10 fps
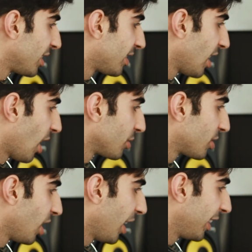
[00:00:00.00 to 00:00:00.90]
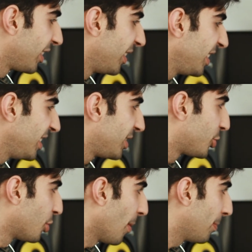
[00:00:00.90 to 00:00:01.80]
Sounds like these
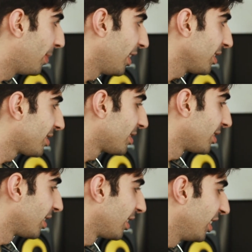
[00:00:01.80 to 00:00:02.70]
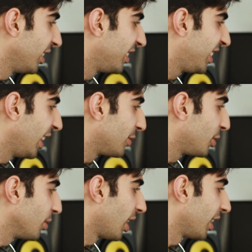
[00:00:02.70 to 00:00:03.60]
trumpets. It
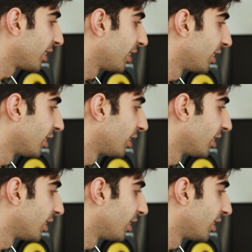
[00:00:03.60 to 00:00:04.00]
gives you like,